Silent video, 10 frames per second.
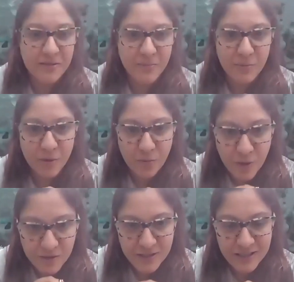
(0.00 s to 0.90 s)
I mean, we all
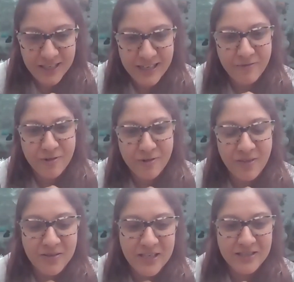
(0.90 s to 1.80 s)
want to deliver on
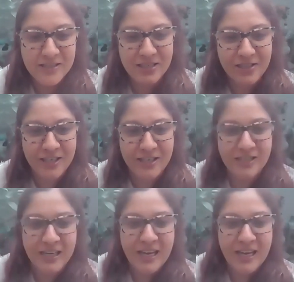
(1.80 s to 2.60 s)
those SDGs,